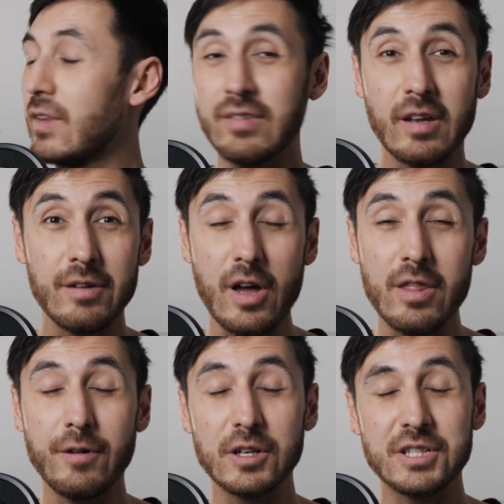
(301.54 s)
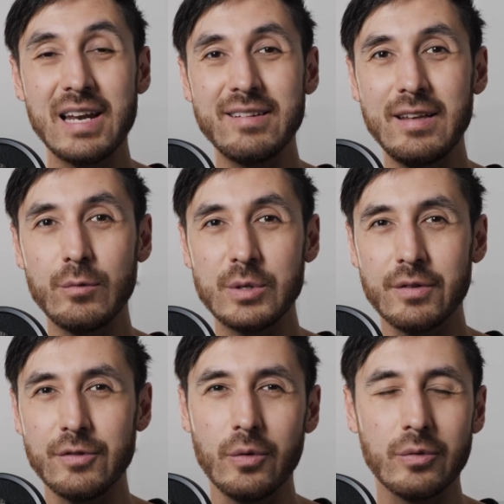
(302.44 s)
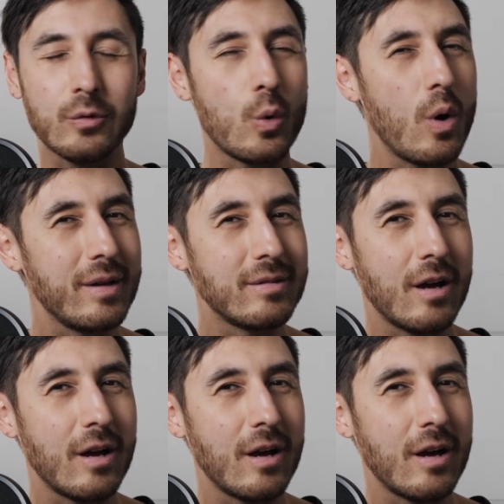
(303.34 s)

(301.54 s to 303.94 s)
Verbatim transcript: There's a ton of other functionalities which I've not quite